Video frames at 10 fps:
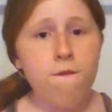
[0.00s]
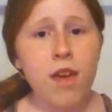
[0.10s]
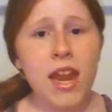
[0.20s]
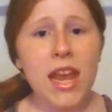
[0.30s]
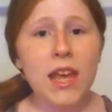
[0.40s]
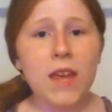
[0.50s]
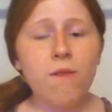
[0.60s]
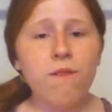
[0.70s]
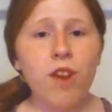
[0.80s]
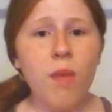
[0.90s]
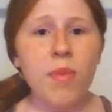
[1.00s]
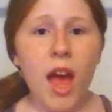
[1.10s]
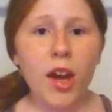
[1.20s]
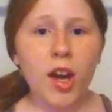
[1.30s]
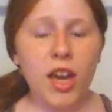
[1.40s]
Finnick from The
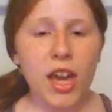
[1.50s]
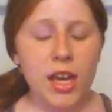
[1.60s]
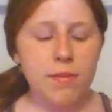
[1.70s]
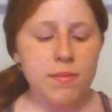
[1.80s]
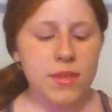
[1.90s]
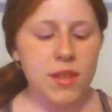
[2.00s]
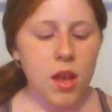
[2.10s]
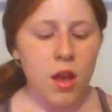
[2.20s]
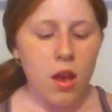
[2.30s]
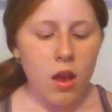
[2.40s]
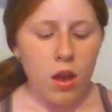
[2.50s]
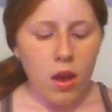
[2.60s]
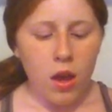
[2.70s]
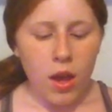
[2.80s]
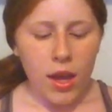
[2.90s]
Hunger Games.
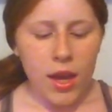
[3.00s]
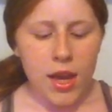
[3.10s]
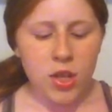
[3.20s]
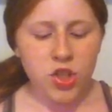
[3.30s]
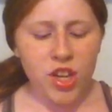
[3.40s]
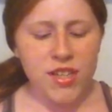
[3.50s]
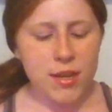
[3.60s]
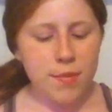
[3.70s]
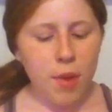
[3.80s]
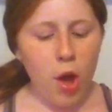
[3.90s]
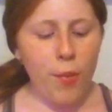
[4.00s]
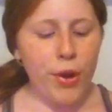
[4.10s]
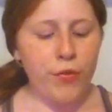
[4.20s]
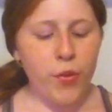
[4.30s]
And Justin Balmer